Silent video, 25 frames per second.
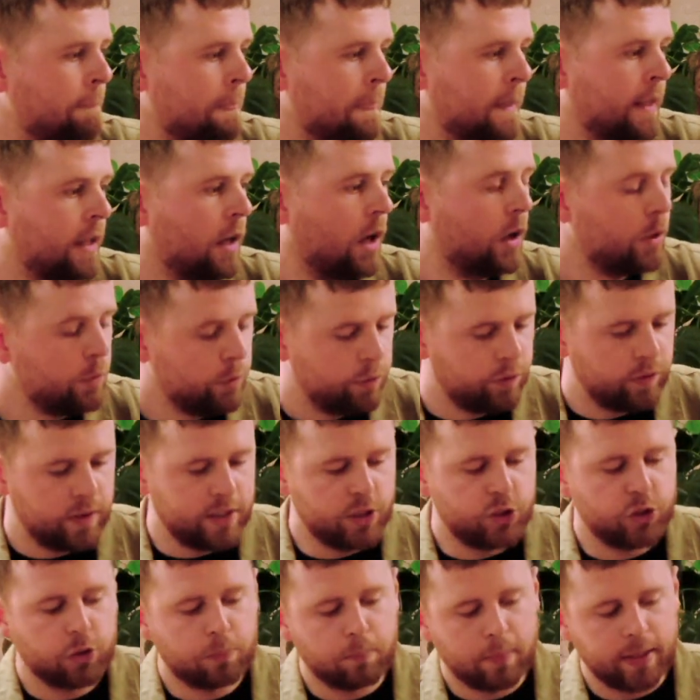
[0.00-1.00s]
hopefully
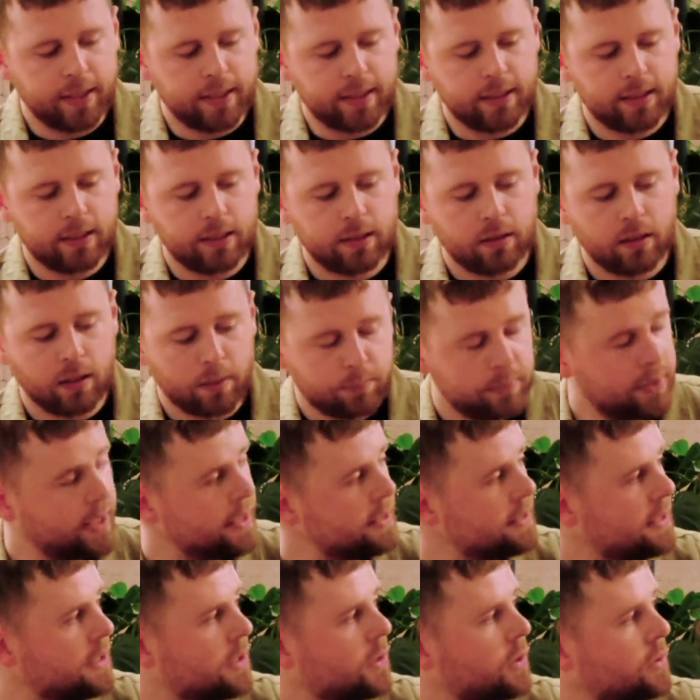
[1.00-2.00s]
should make
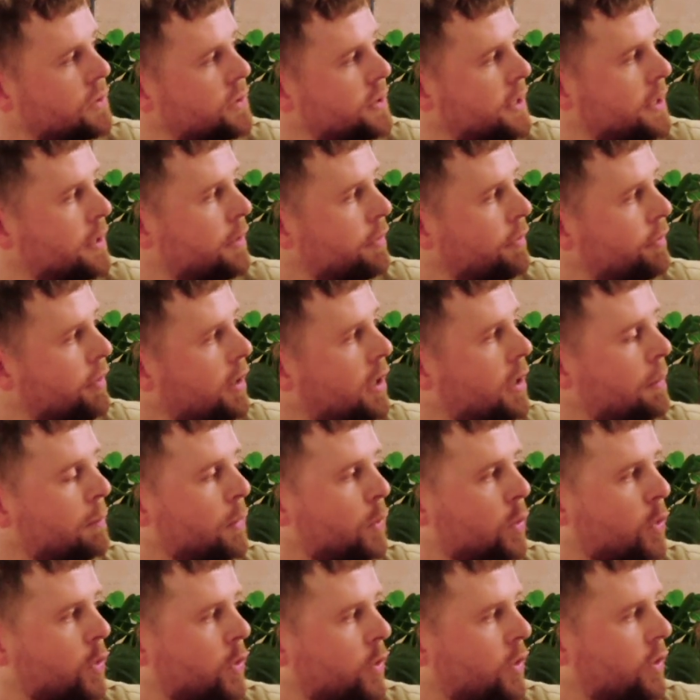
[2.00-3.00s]
updating content a far
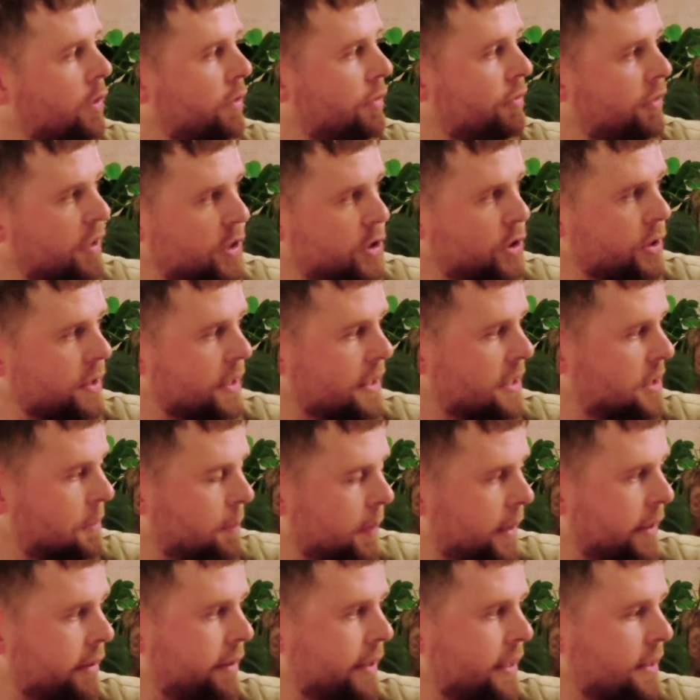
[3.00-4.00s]
more efficient
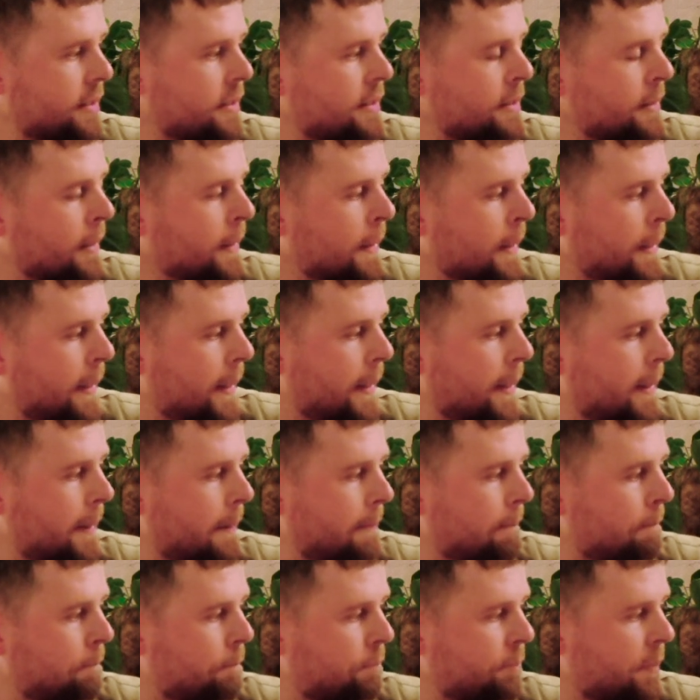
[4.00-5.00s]
experience
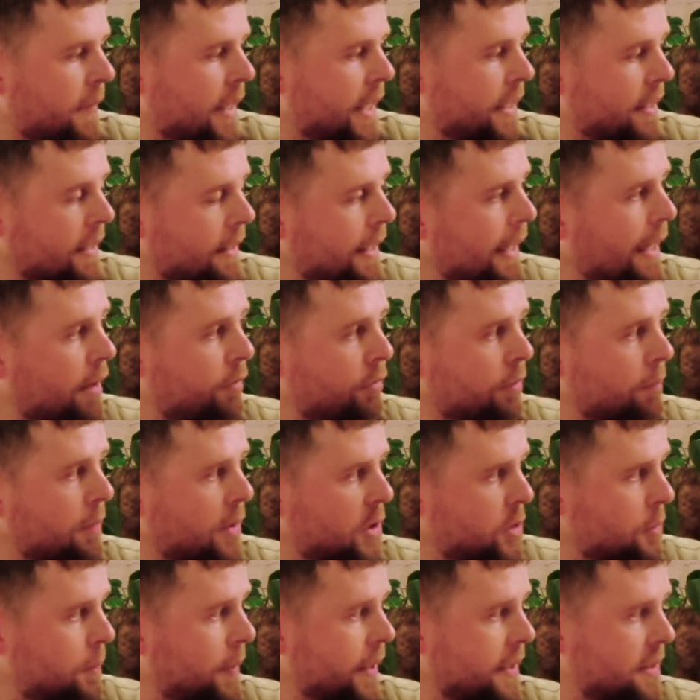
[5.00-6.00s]
and allow for
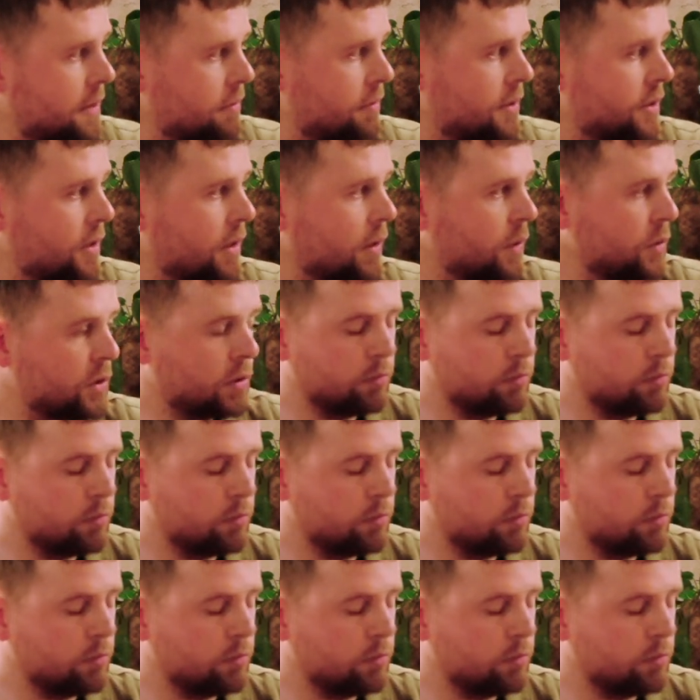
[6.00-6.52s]
much better results.